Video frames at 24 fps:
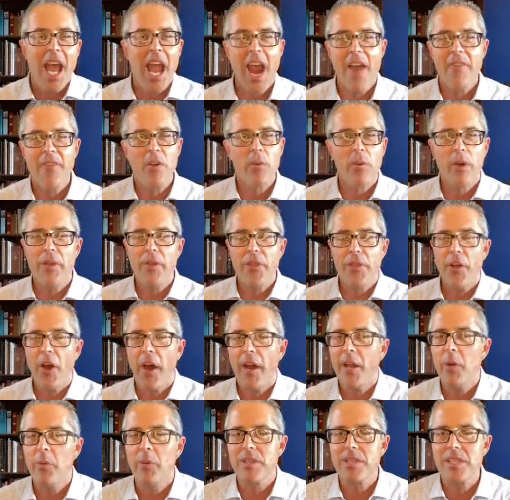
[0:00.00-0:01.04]
Everyone
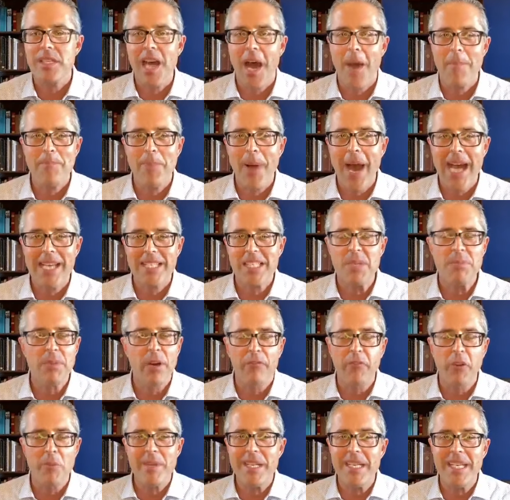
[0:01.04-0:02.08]
thought it was not
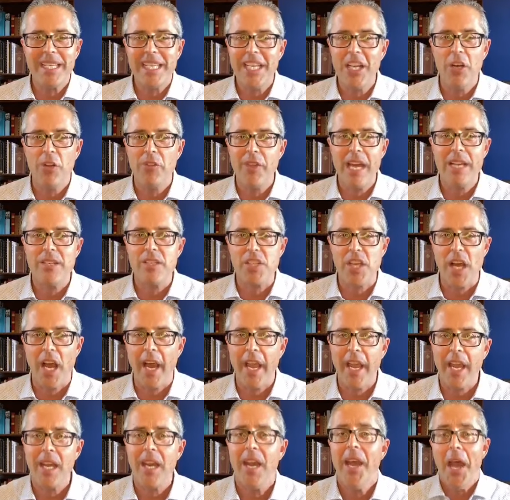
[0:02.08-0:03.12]
possible for me to kill that
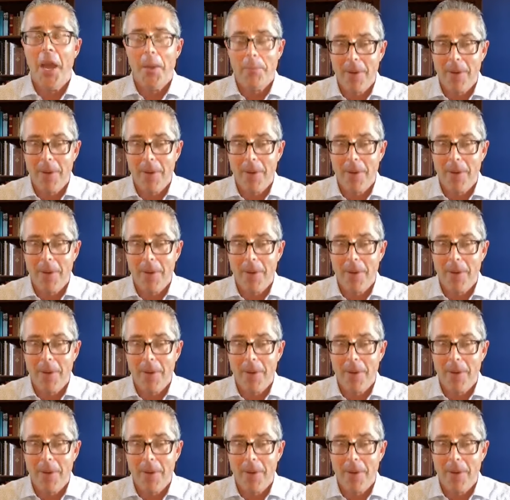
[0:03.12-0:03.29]
giant,